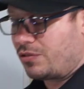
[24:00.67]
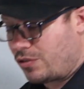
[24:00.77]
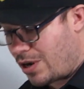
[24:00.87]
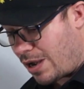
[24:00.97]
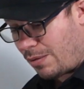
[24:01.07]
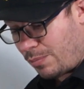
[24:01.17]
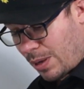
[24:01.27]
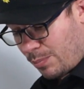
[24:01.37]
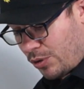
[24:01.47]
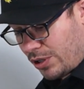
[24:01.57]
So
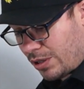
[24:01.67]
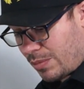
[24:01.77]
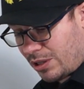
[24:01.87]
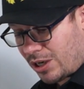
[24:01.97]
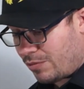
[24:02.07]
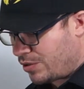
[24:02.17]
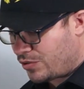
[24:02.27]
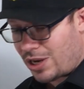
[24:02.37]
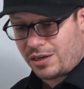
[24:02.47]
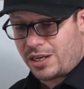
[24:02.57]
I'm putting them in there with
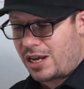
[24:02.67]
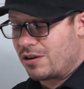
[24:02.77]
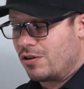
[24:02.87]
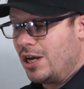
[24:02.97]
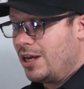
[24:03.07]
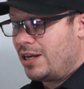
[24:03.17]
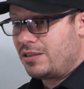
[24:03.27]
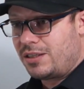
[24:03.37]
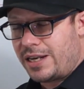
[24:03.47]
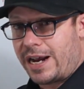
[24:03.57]
San Diego
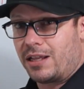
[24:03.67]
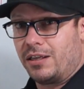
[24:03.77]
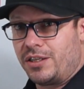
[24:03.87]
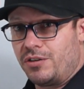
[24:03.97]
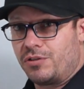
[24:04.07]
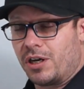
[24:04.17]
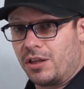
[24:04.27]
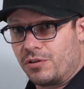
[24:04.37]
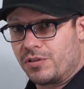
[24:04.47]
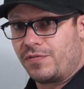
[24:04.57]
and Seattle and
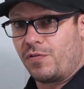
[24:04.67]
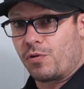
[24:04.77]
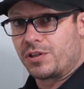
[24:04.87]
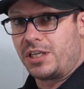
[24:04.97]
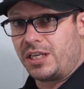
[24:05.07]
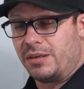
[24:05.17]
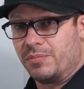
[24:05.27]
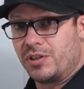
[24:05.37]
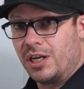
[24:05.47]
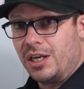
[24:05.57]
Utah. Those 4
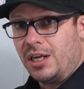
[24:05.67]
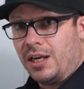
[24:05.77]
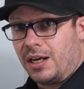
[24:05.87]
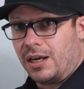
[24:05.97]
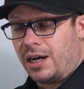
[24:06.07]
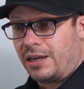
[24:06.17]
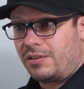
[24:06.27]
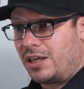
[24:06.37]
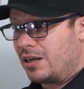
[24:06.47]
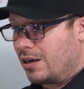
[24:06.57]
teams, I
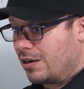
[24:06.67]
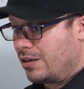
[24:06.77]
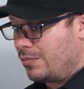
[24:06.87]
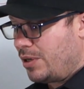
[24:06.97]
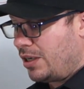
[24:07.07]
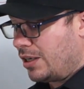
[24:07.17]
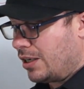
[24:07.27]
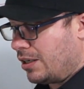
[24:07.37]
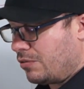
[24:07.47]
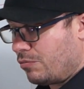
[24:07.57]
think, are going to be
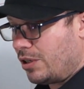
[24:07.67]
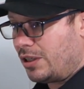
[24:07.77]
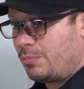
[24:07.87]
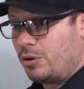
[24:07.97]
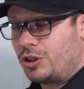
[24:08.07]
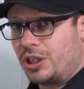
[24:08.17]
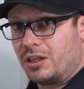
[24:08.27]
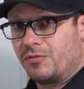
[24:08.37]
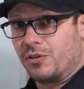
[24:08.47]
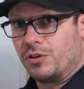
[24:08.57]
really
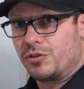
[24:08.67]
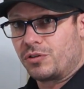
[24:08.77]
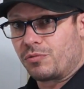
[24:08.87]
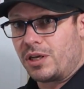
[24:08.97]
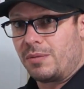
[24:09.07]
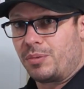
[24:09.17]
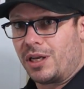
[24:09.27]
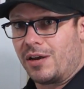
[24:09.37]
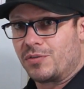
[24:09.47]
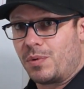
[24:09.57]
pushing for those 3
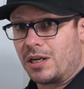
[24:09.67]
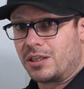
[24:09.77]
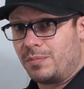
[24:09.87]
playoff spots.